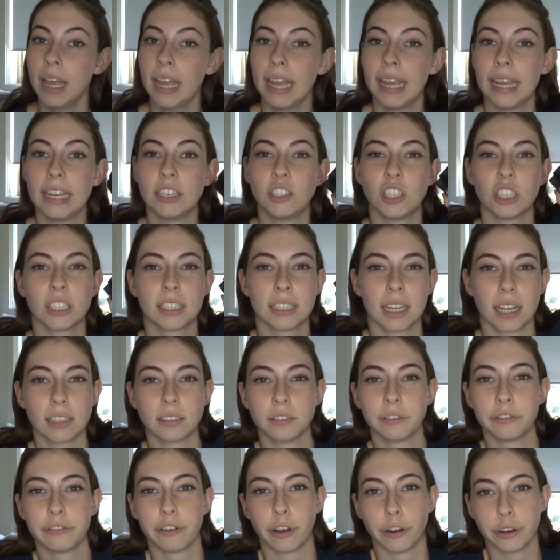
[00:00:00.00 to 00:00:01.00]
It just
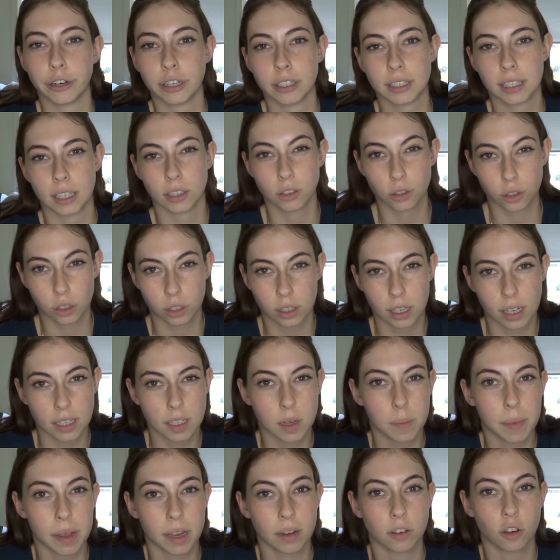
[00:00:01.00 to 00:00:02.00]
doesn't focus as good. It's a
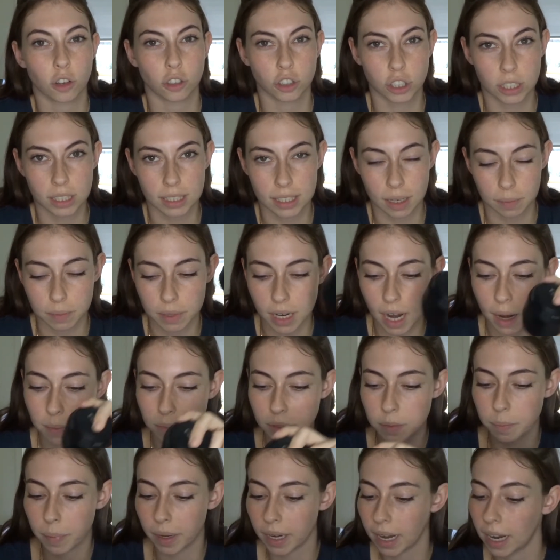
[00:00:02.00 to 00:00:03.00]
bit dodgy
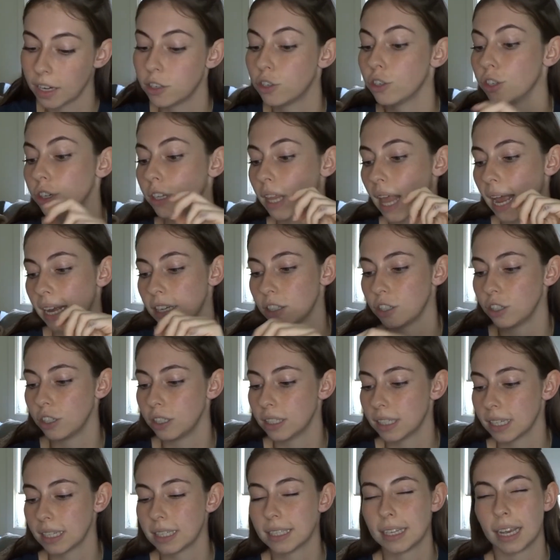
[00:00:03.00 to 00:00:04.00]
sometimes, but I do like to use
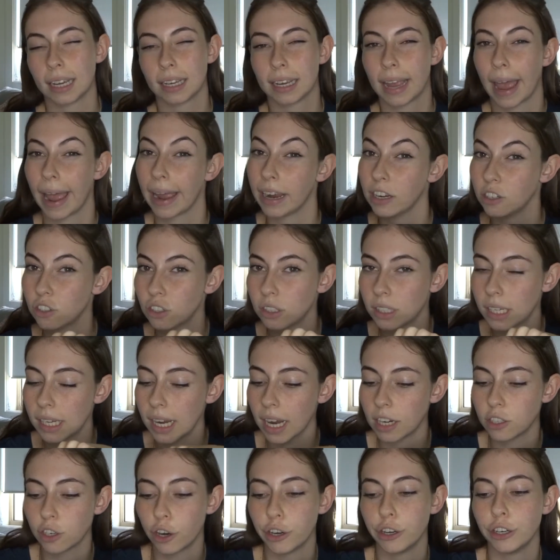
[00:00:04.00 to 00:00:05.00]
this occasionally.
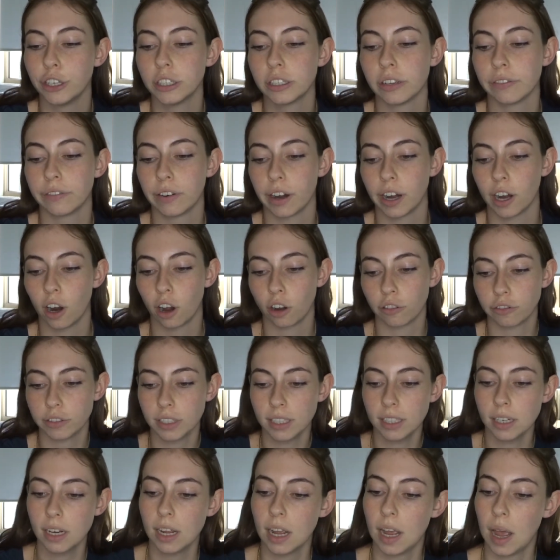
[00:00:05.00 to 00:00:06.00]
I don't use it very
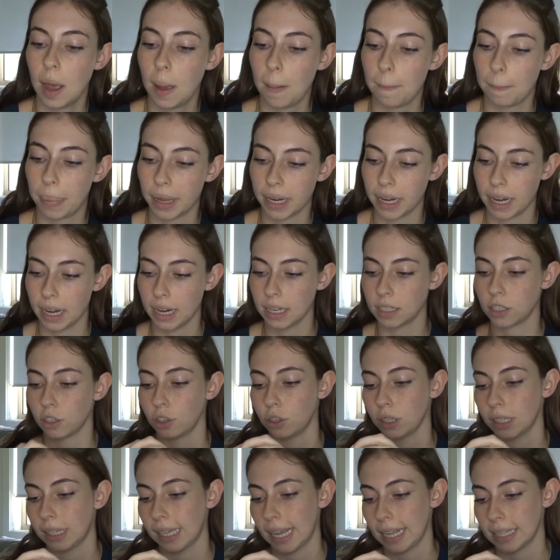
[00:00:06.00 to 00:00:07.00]
often, but it is a
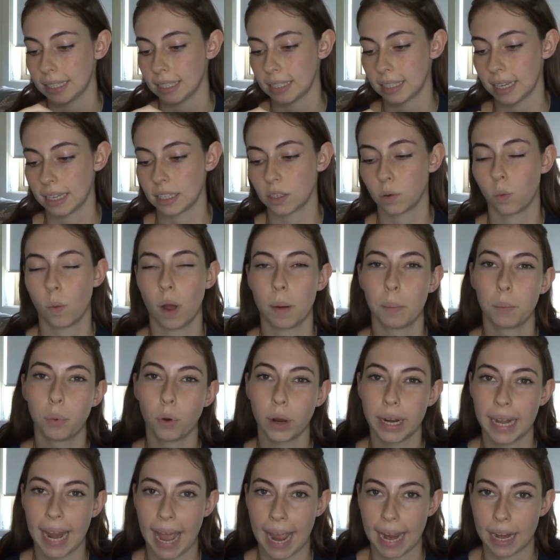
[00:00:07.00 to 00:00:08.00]
good lens. It's
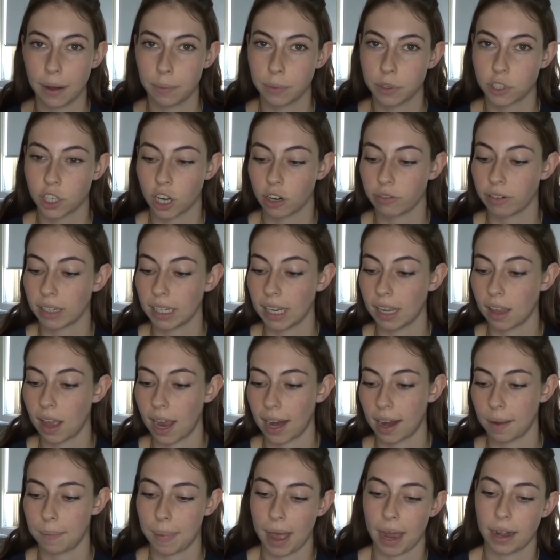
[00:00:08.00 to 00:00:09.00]
1.8, which I really
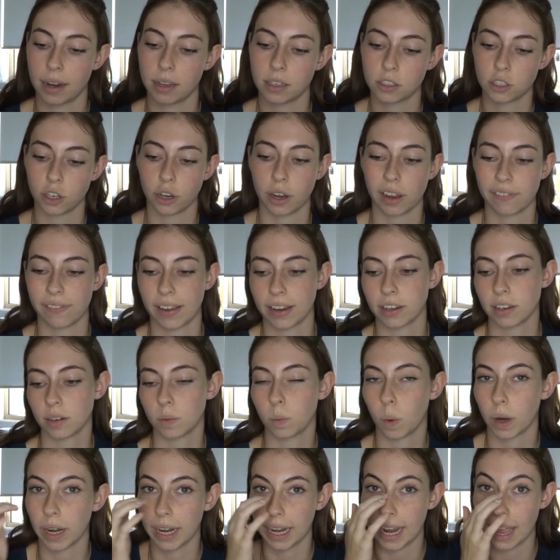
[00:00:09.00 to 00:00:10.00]
like about it. So if I did
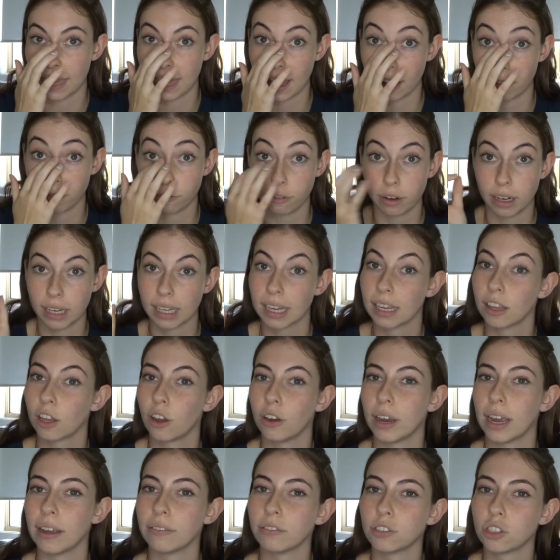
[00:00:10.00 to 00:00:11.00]
want to get that really low
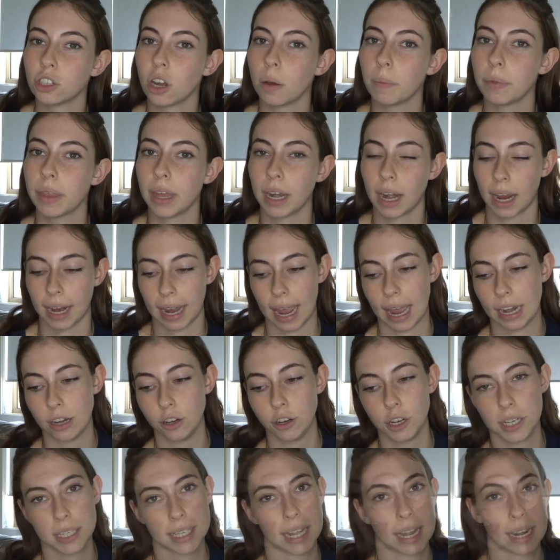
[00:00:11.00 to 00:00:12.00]
f-stop, then I can
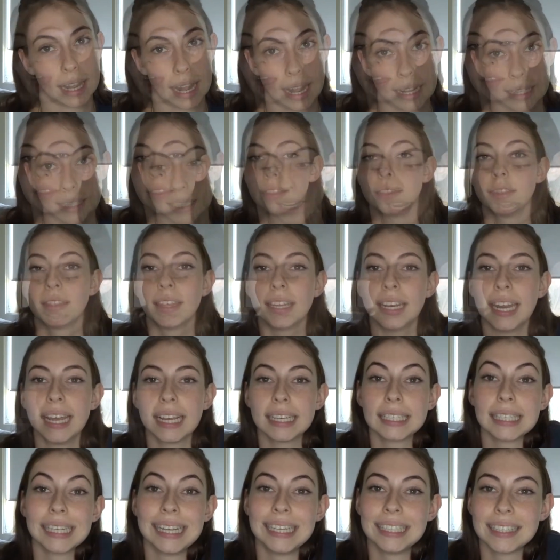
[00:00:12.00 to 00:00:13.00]
use that lens. The
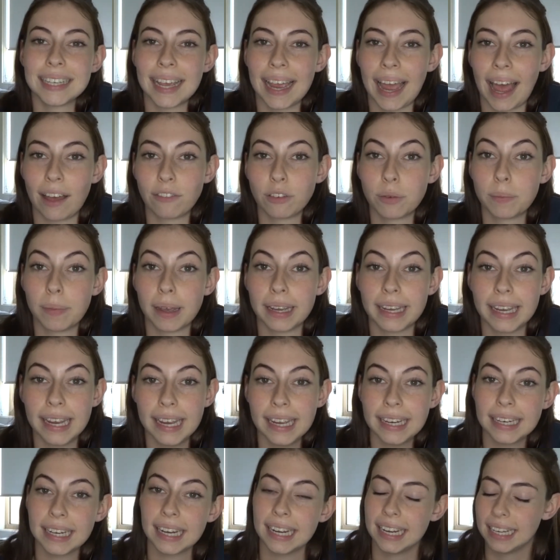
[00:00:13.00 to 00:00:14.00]
next lens I have in my
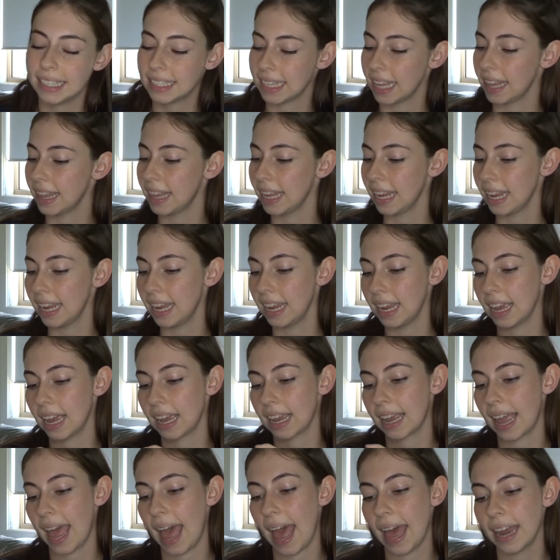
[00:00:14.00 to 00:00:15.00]
kit is the
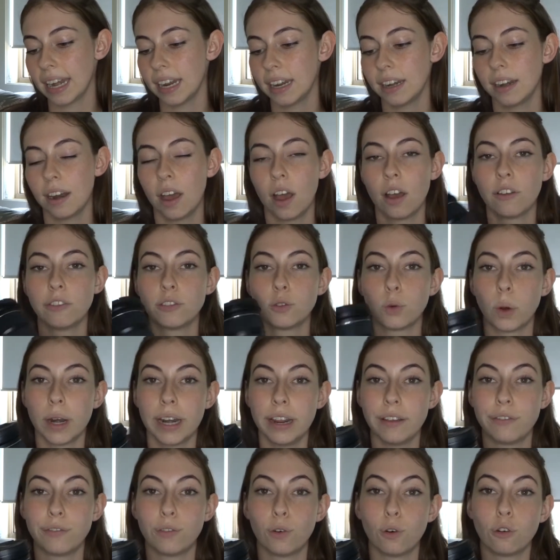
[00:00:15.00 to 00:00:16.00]
Canon
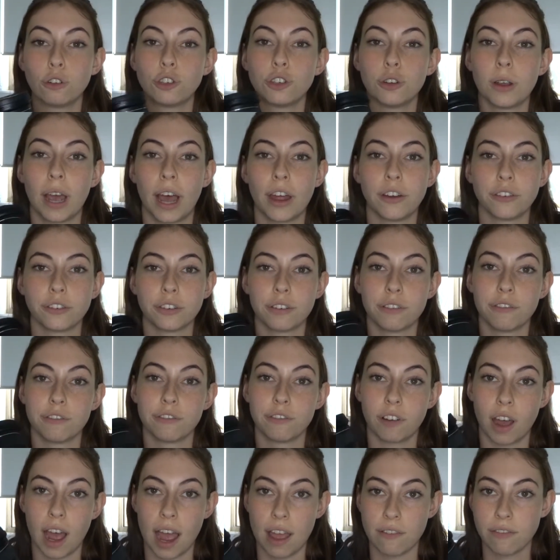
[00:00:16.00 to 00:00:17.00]

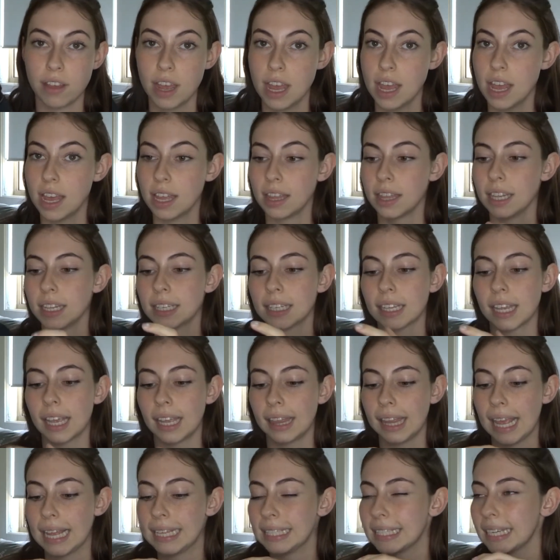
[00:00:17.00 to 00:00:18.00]
24-205. This
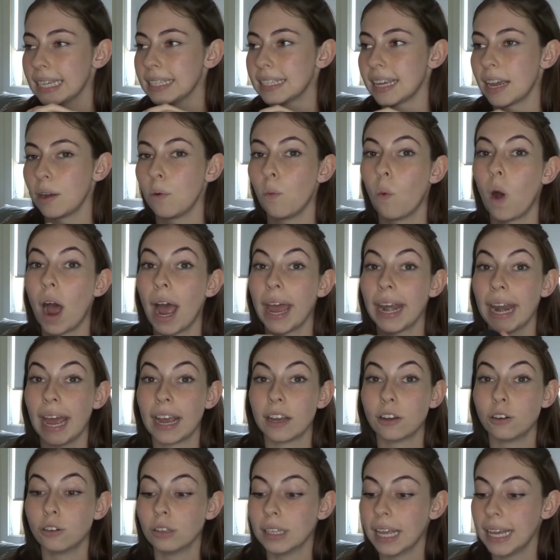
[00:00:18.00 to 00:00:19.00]
lens is a wide
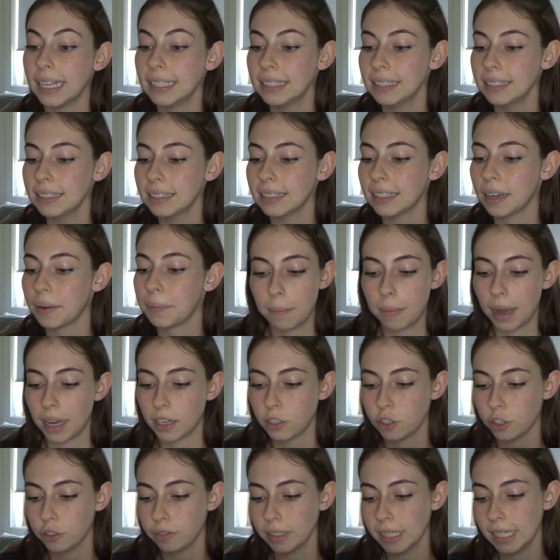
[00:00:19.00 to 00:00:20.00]
angle lens. I
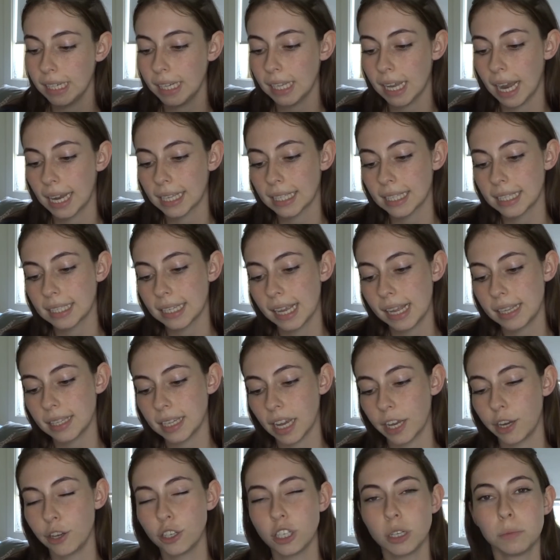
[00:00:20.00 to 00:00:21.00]
do really like this lens. I
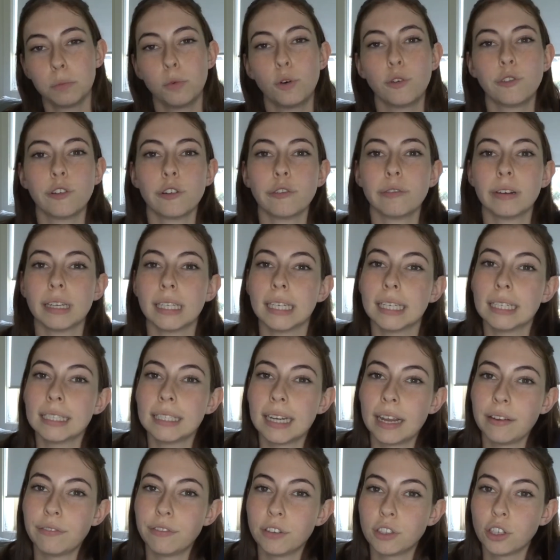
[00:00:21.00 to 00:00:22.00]
use it more for real
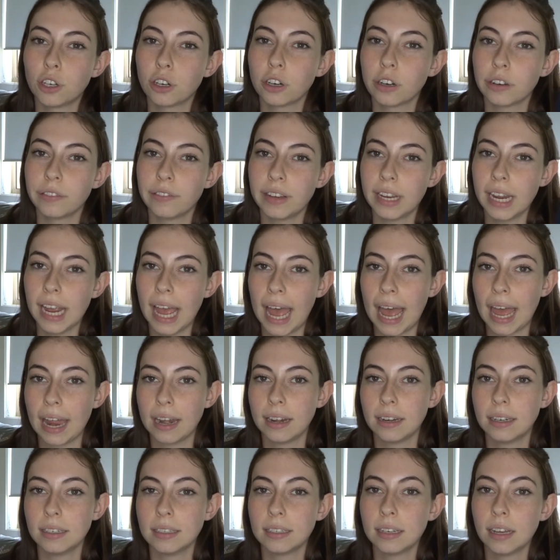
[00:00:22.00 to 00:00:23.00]
estate photography
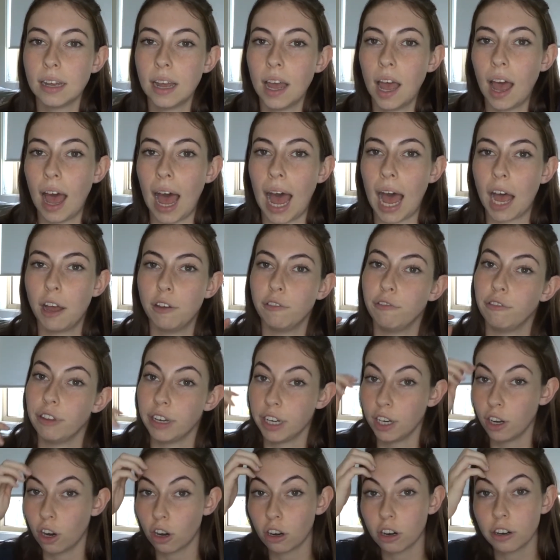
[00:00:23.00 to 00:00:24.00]
and
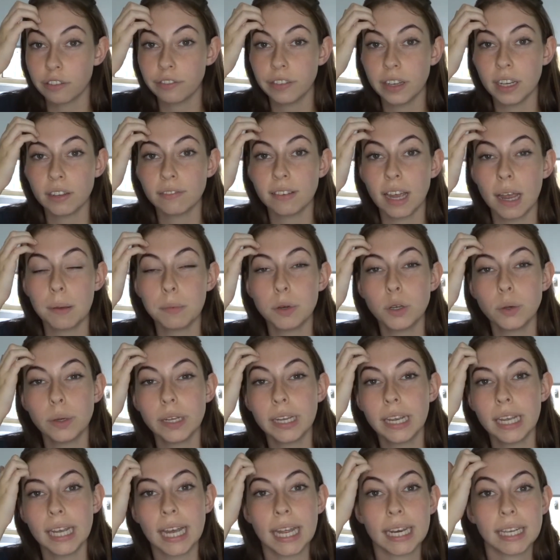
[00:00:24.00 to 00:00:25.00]
videography if I'm
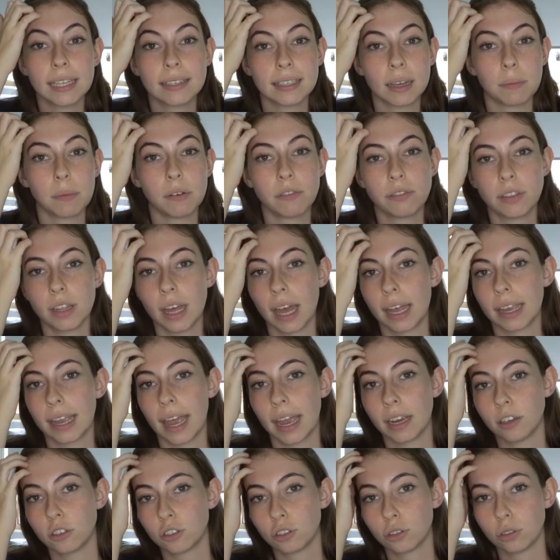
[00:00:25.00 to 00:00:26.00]
doing it, and some of the
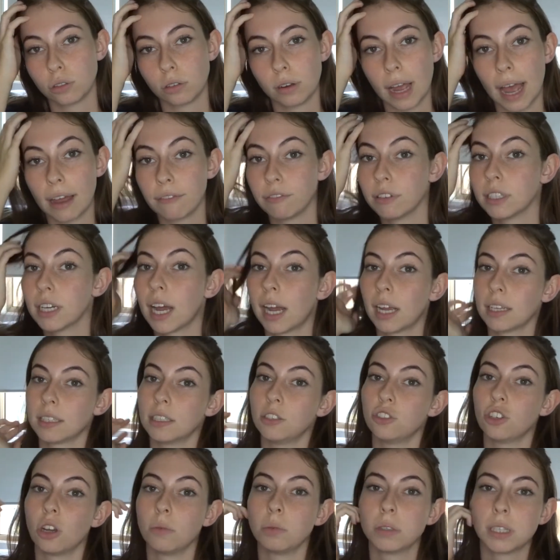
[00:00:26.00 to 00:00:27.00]
occasional advertising
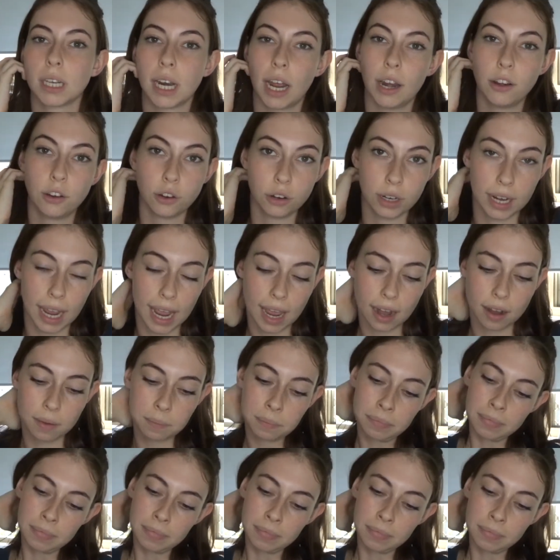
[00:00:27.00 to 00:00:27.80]
jobs that I do get.